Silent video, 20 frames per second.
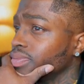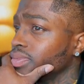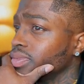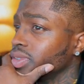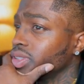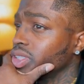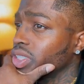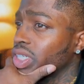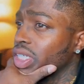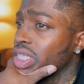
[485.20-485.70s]

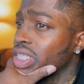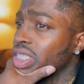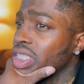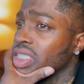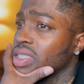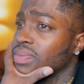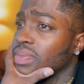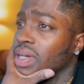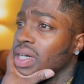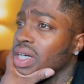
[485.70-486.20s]
So this
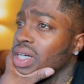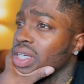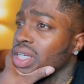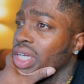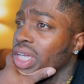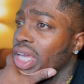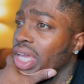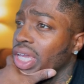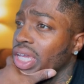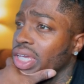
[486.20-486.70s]
is my
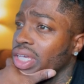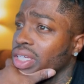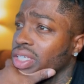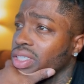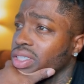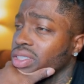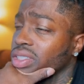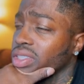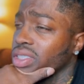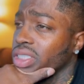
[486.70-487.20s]
100K
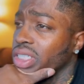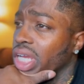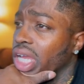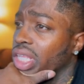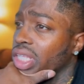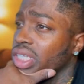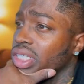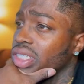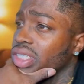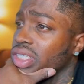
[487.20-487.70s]

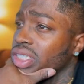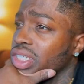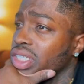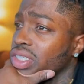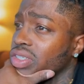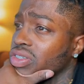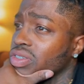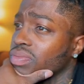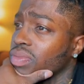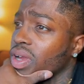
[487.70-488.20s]
challenge.
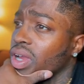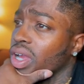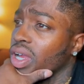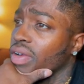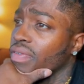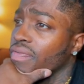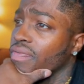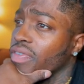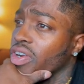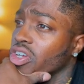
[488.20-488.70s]
This was my
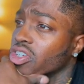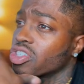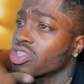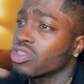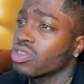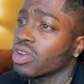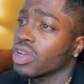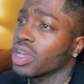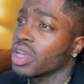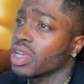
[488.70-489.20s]
first
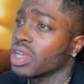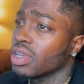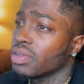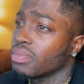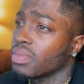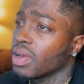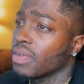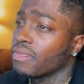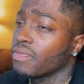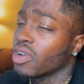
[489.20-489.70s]
trade,
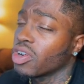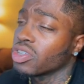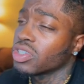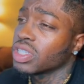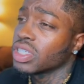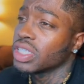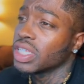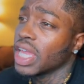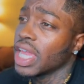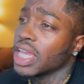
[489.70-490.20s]
my first
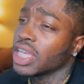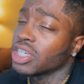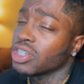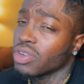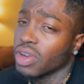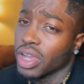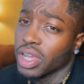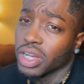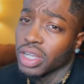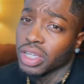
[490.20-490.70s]
day
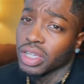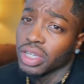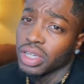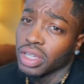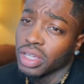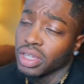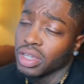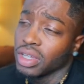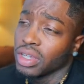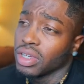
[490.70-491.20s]
trading
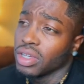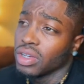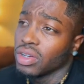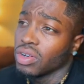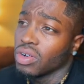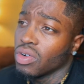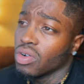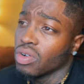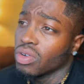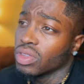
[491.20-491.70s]

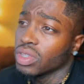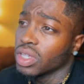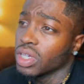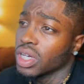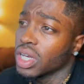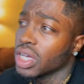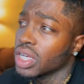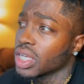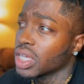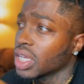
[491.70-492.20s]
on the
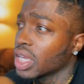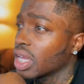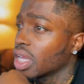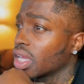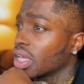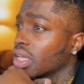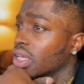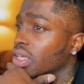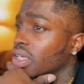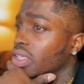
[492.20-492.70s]

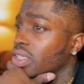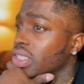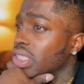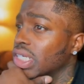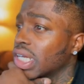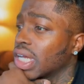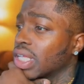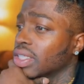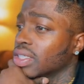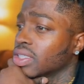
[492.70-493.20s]
100K
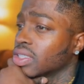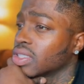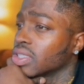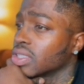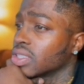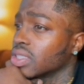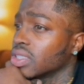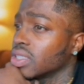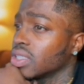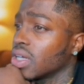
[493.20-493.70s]
challenge.
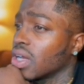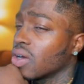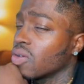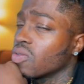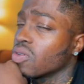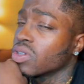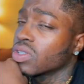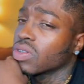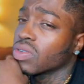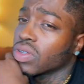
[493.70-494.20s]
I
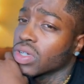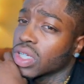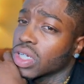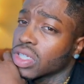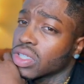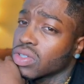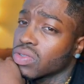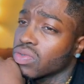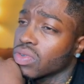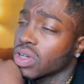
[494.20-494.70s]
was gonna get a
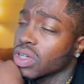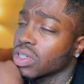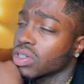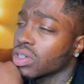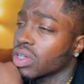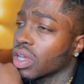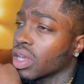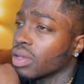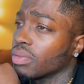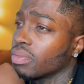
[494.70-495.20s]

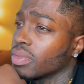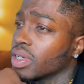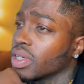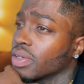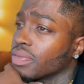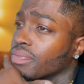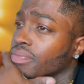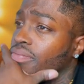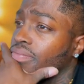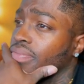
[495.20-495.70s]
200K, but
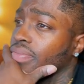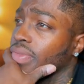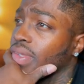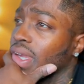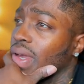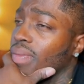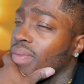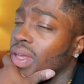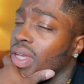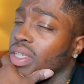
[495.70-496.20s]

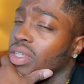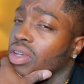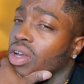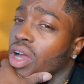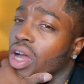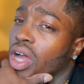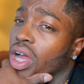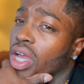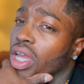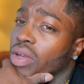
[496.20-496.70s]
I'm like,
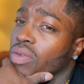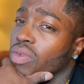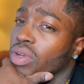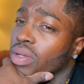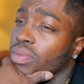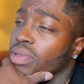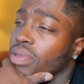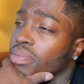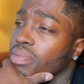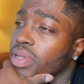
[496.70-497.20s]
nah, I ain't
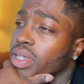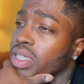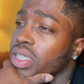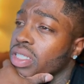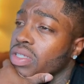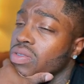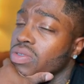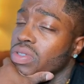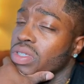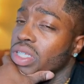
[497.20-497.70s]
want to be pissed
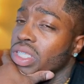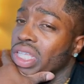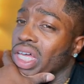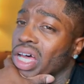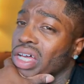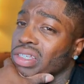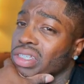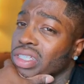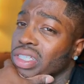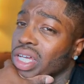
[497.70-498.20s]
losing
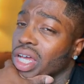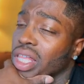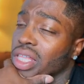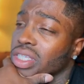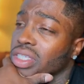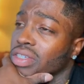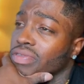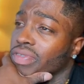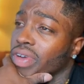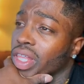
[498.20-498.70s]

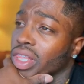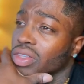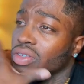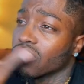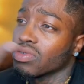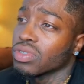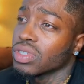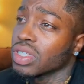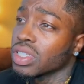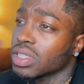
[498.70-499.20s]
$1,000 if I
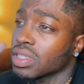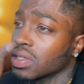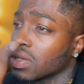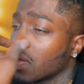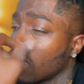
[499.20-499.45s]
lose this.